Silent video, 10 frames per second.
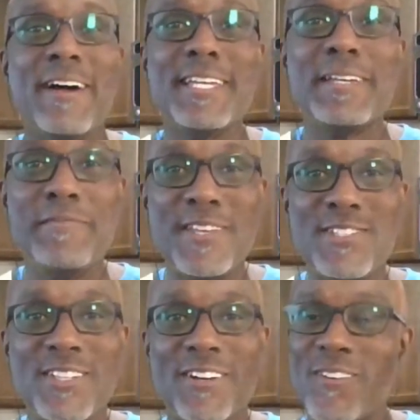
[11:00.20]
County
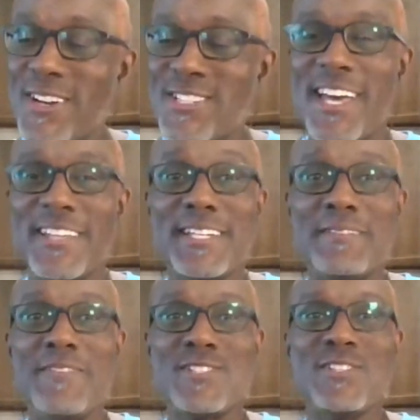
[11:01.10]
Commissioner, Orange County
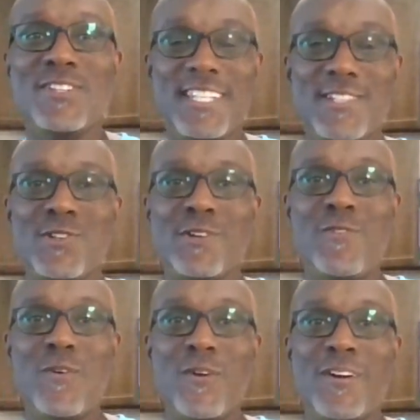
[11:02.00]
Commissioner, District
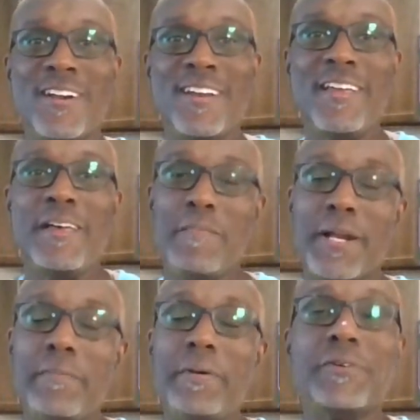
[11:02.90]
4,
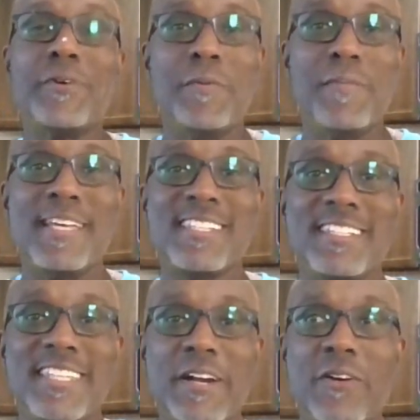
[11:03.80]
Maribel Gomez
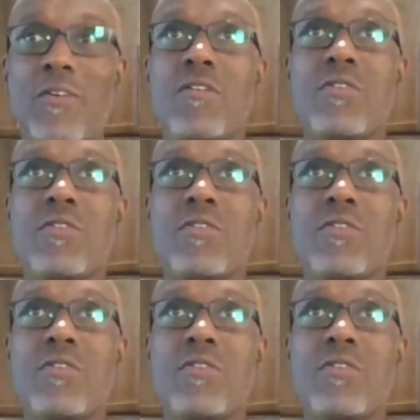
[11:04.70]
Cordero.